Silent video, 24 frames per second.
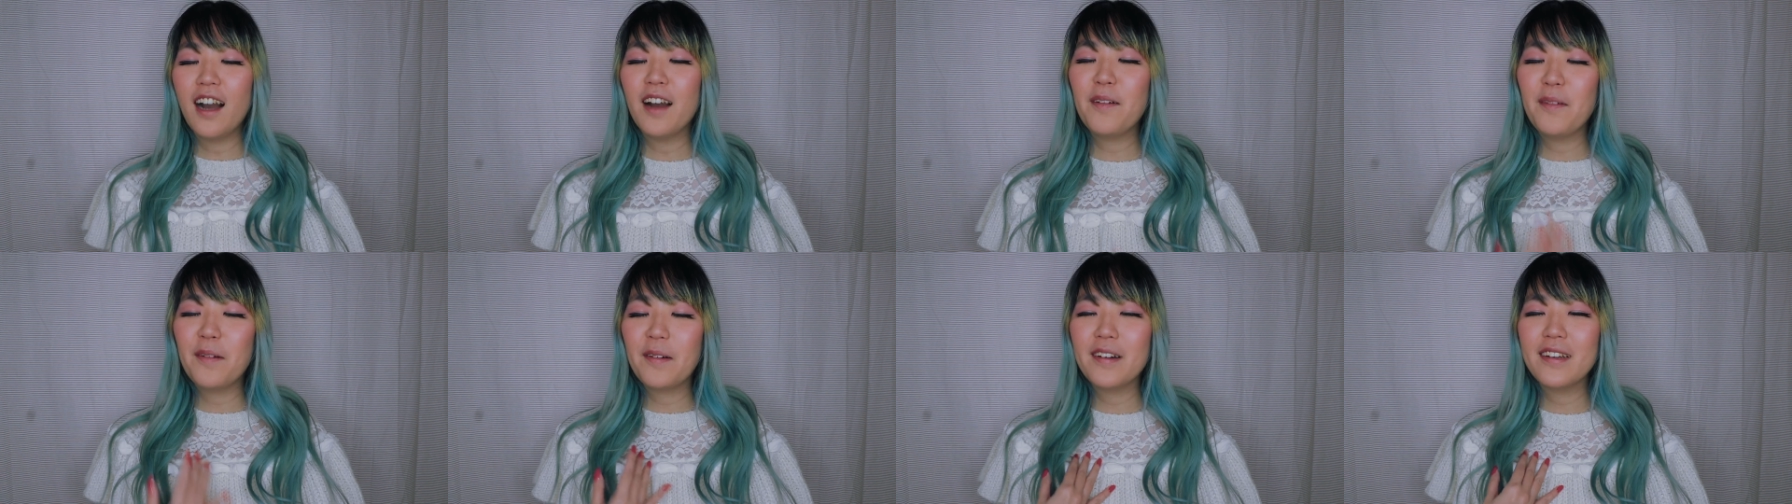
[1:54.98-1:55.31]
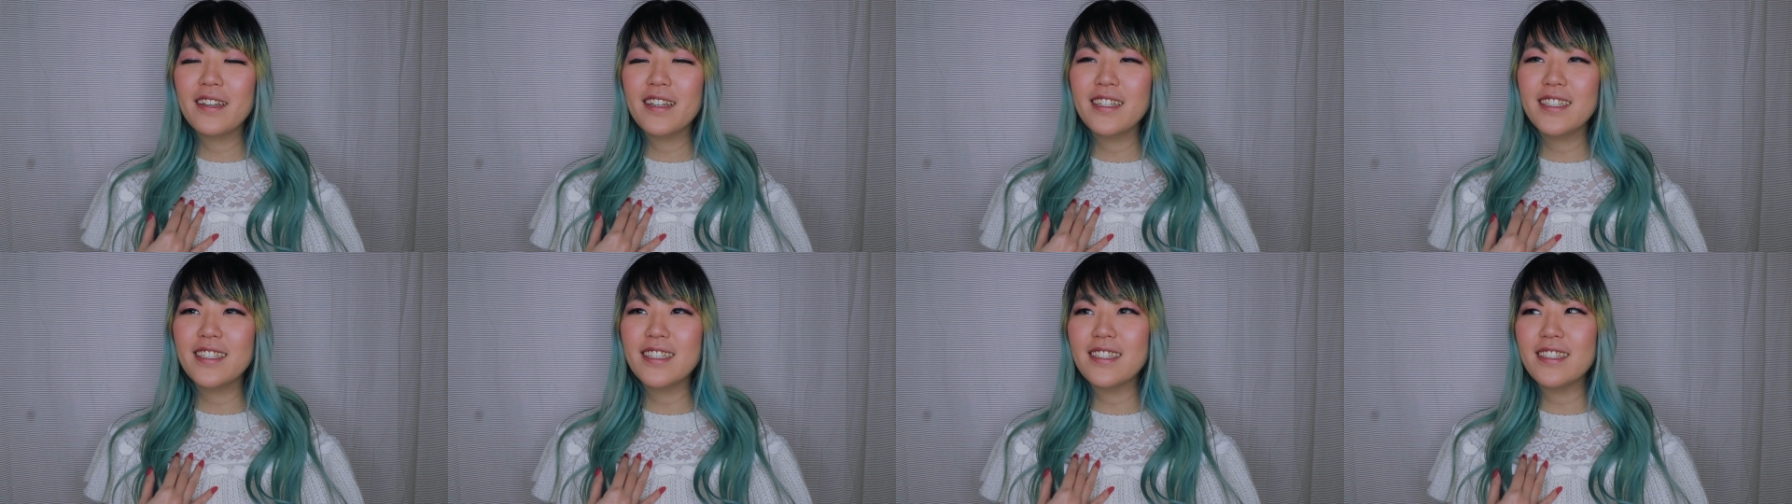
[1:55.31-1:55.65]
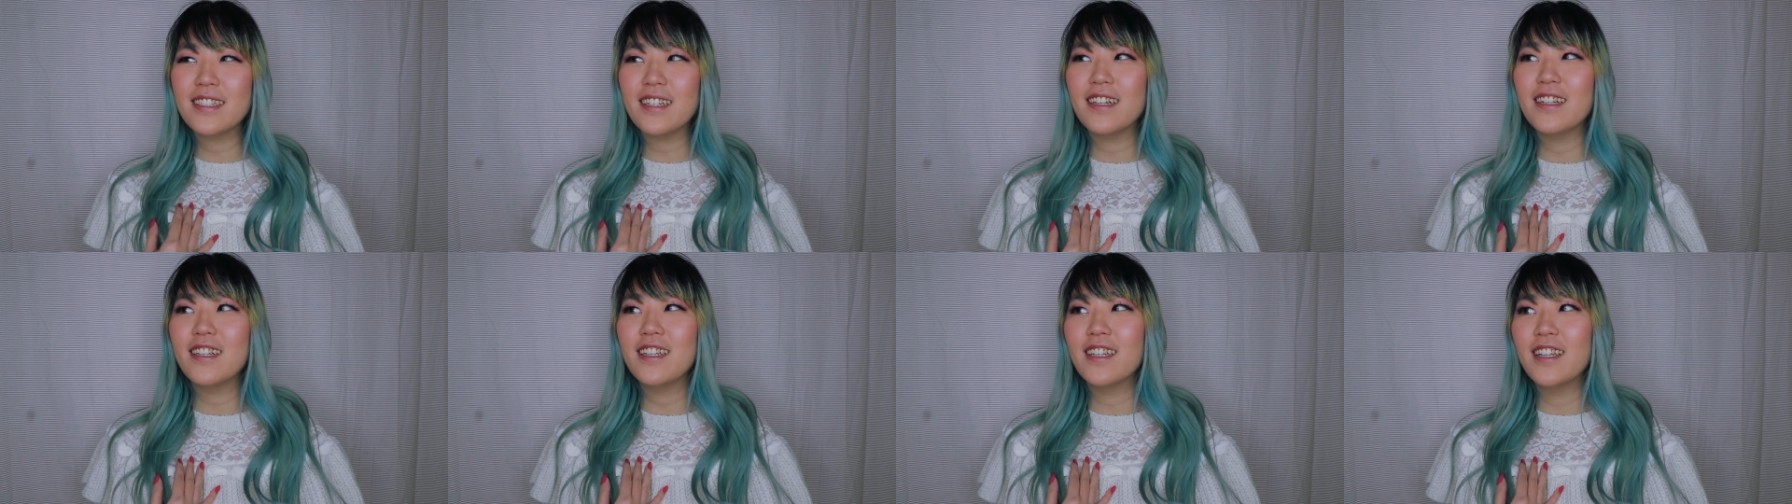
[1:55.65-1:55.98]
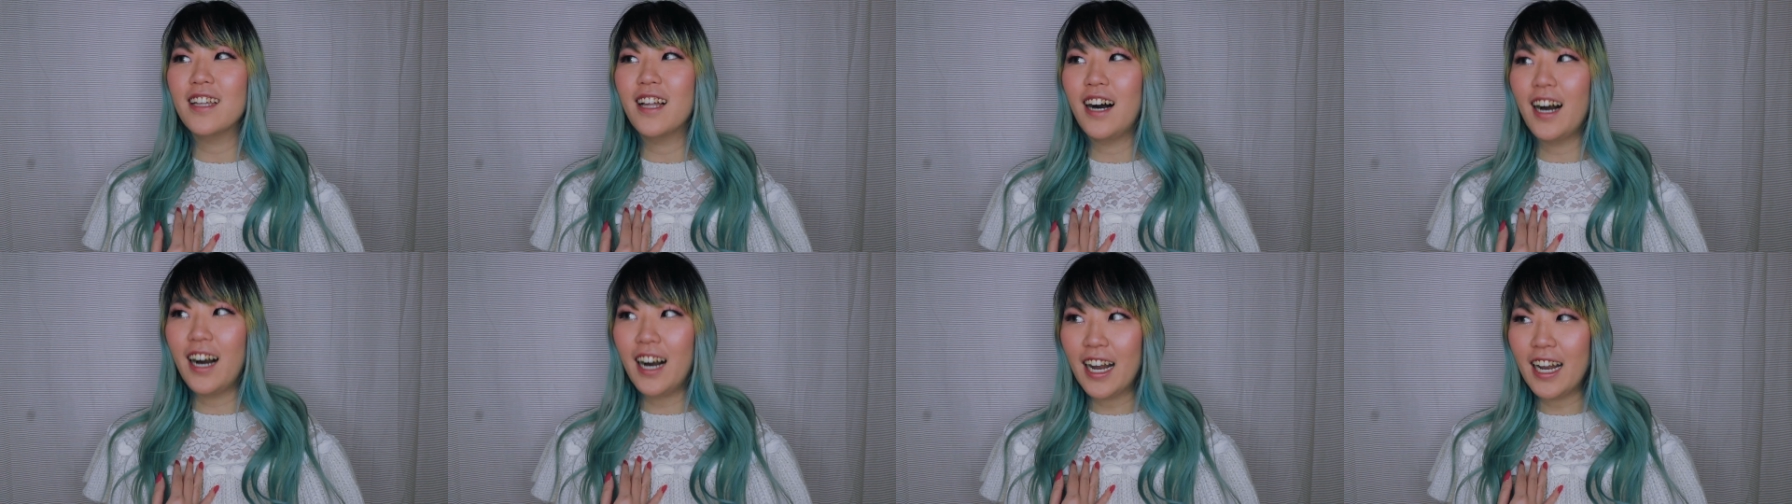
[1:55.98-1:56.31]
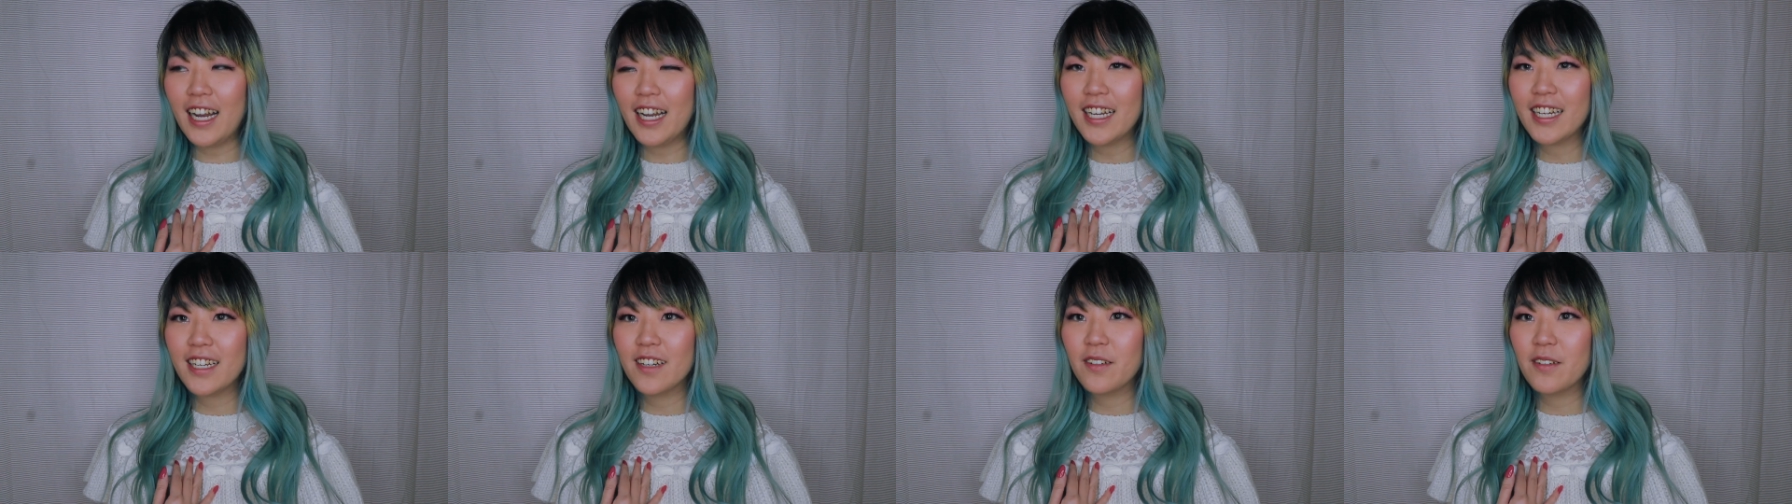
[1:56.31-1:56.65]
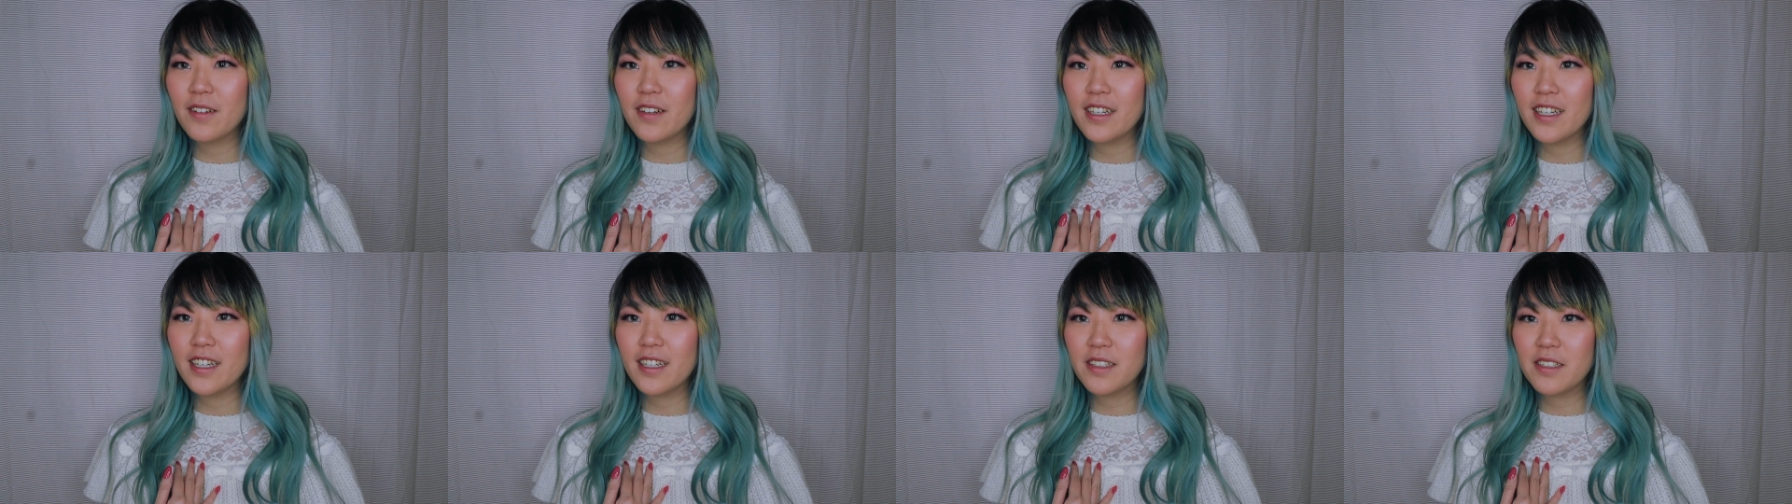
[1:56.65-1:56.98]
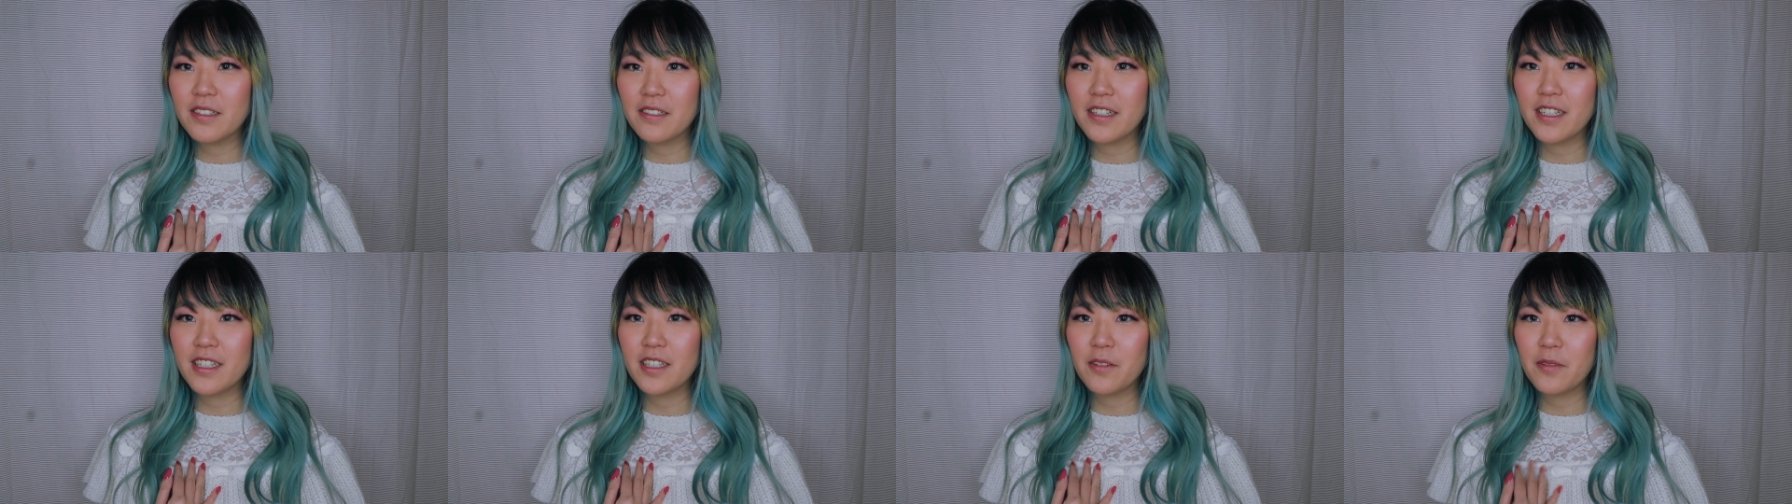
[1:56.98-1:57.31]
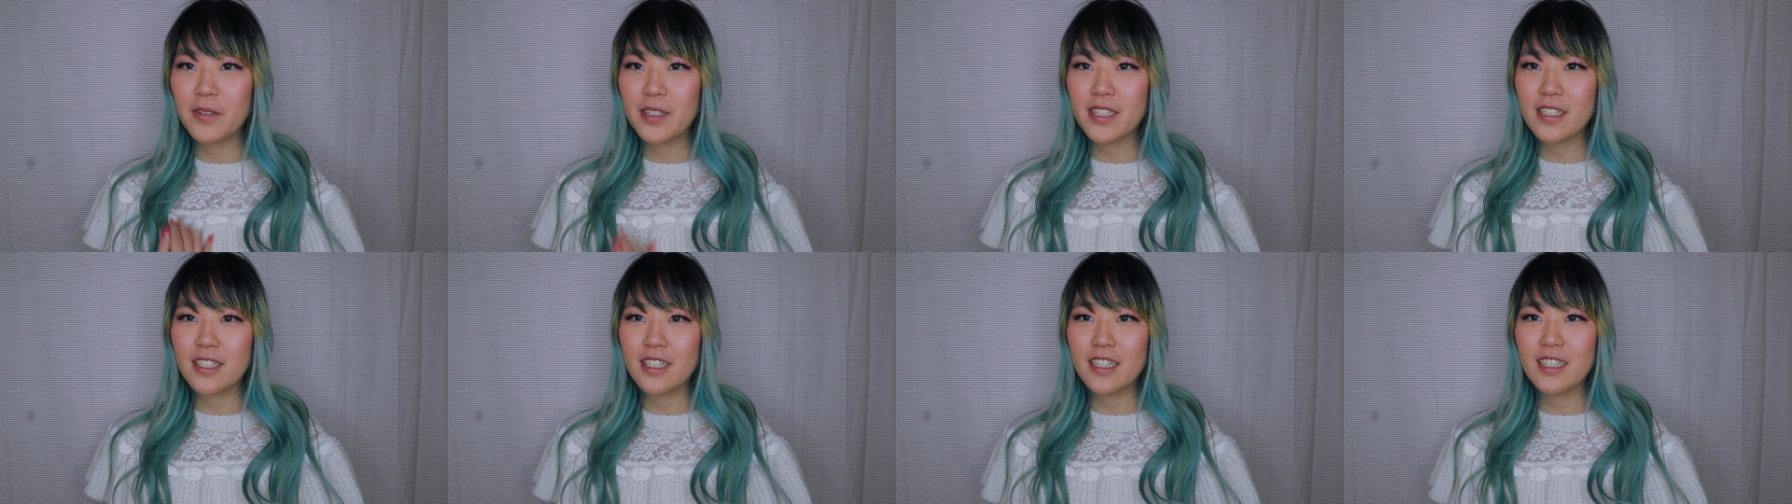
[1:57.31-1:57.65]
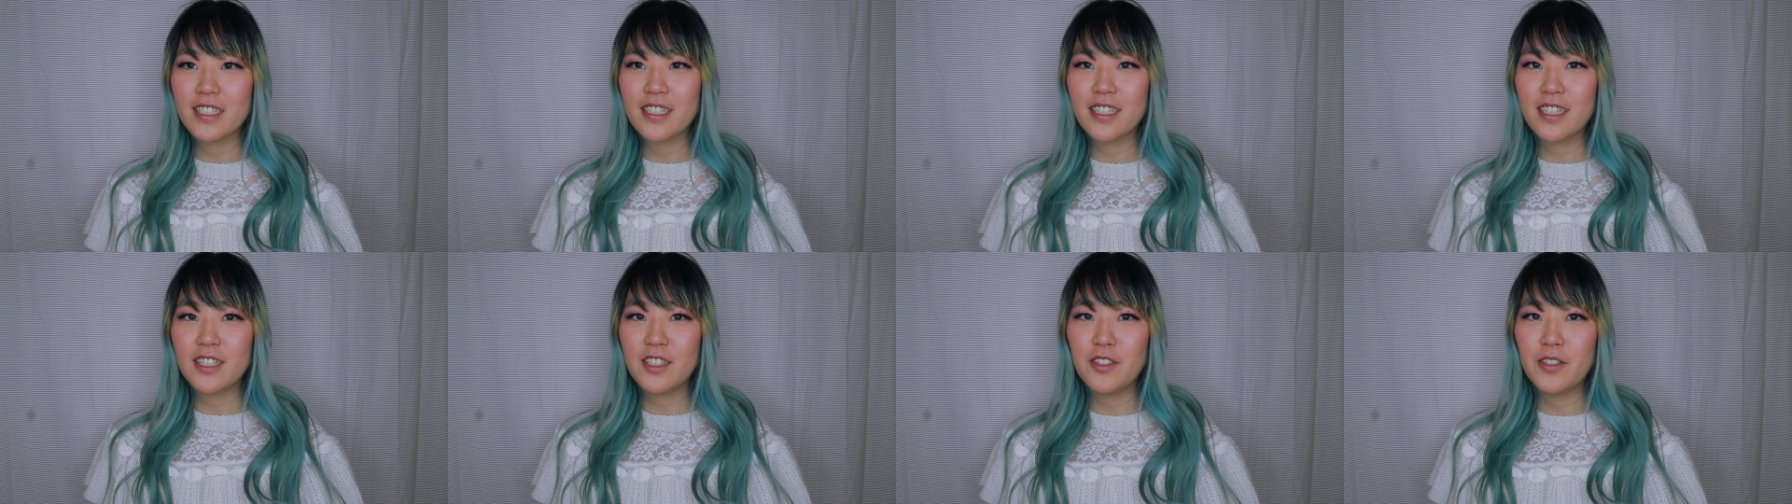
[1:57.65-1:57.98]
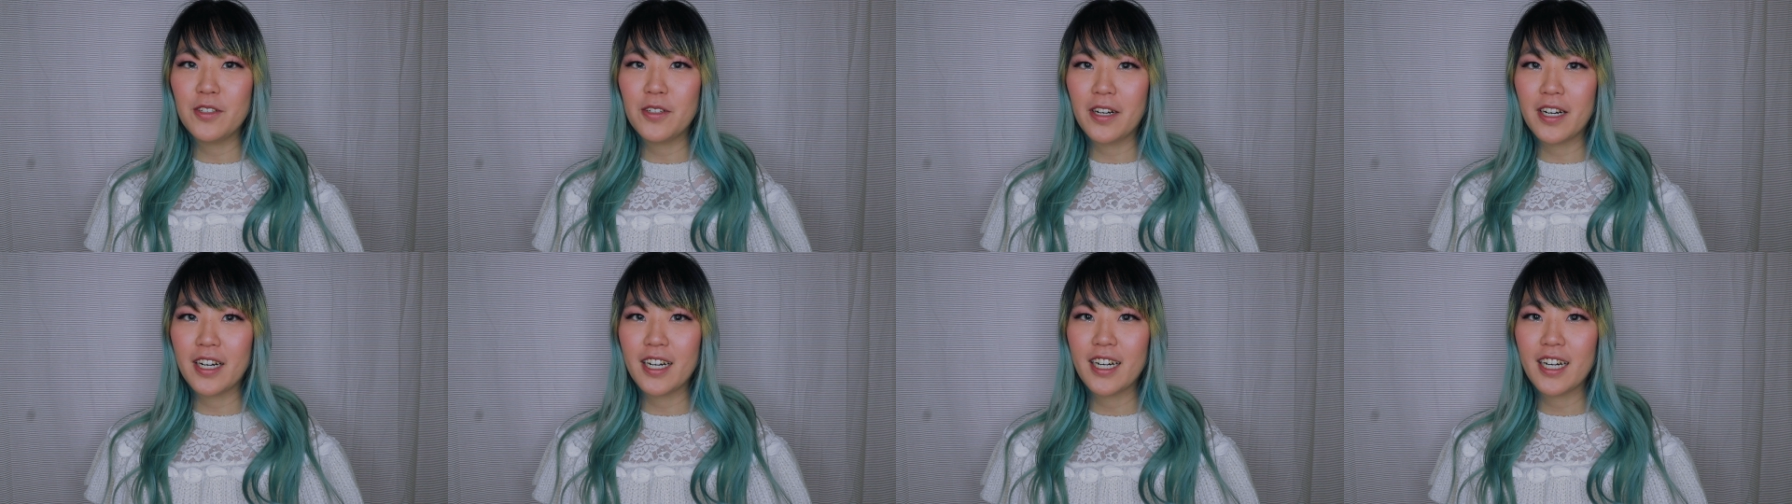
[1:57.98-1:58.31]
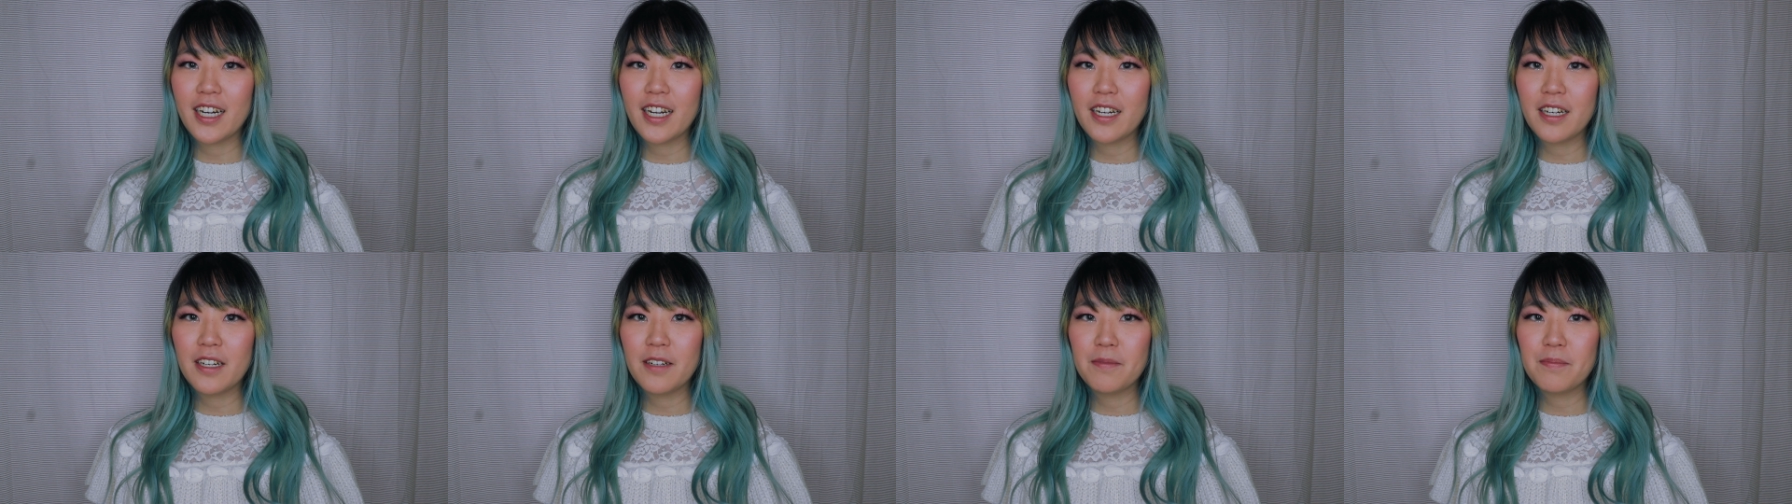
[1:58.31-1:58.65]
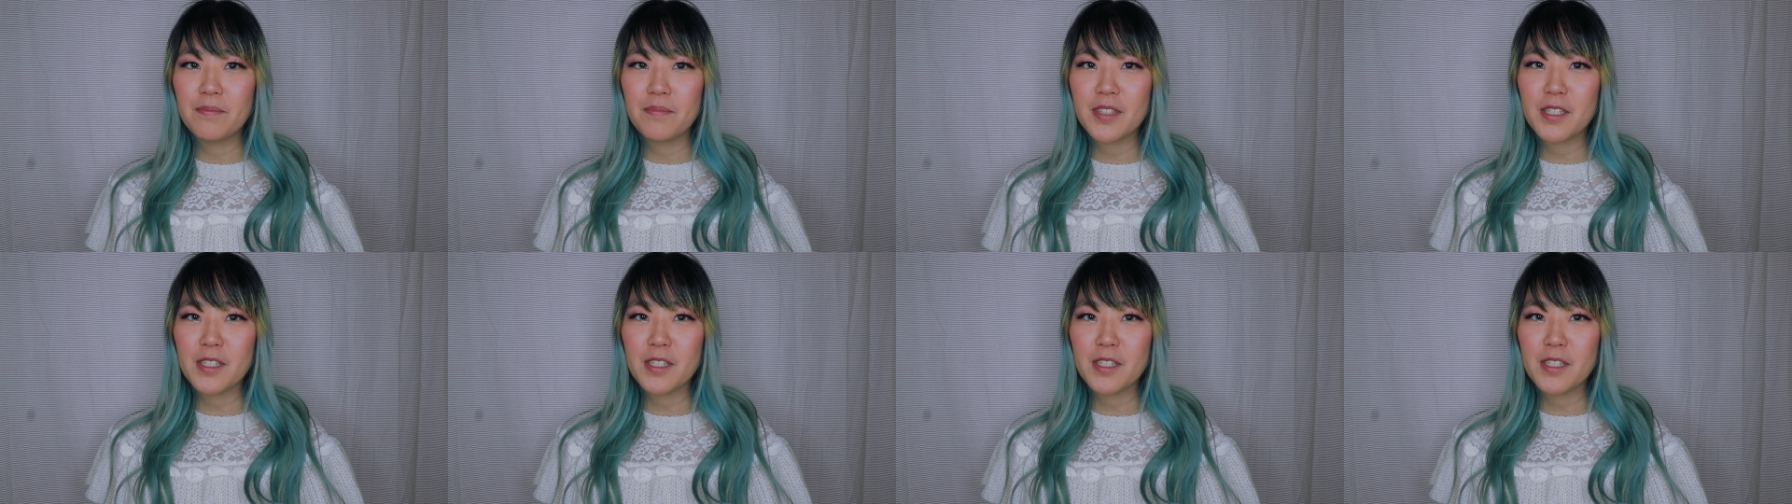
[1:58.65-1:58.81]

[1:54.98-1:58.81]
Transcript: I wore this a lot during the winters in New York